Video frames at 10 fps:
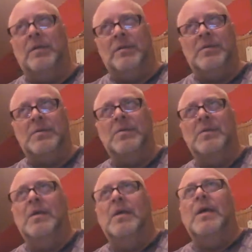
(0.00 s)
goats.
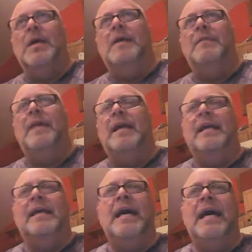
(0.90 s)

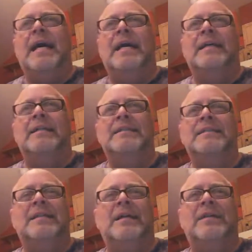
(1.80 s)
They had,
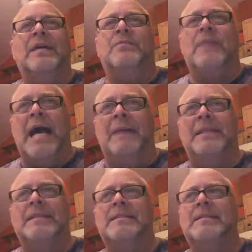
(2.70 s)
they had
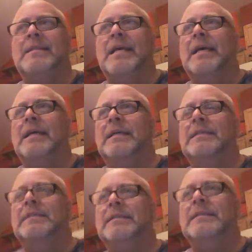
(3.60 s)
rabbits. They
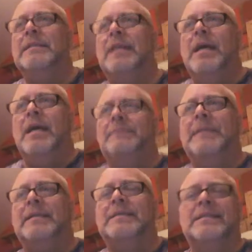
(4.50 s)
had,
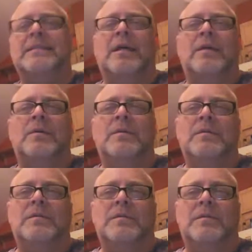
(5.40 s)
because
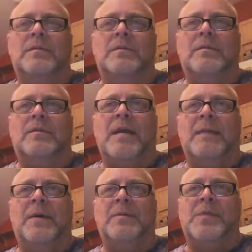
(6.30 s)

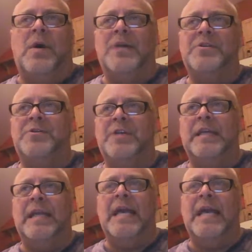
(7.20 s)
grandma was Austrian